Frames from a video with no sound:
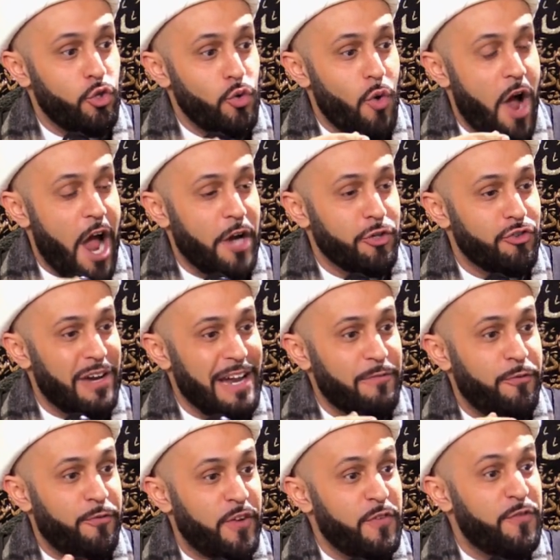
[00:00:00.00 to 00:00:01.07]

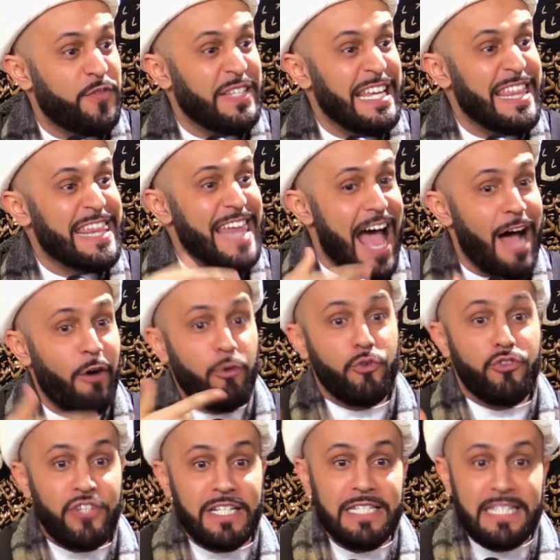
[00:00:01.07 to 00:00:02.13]

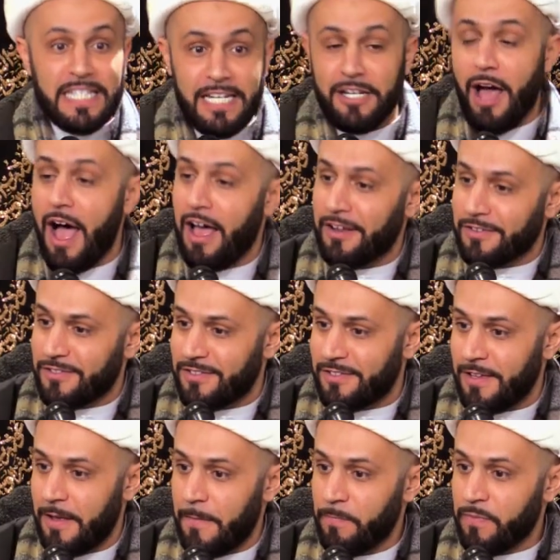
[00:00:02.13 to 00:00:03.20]
250,000
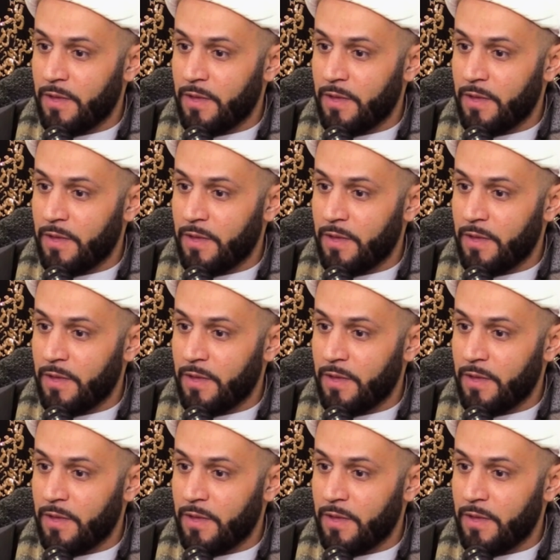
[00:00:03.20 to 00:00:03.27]
dinars.